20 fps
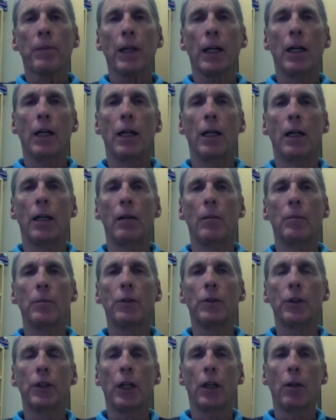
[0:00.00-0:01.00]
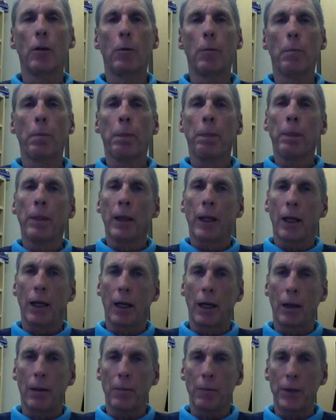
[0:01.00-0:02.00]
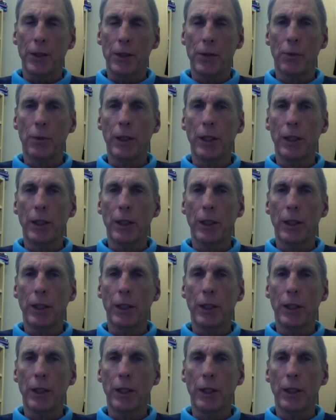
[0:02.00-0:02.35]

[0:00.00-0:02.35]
This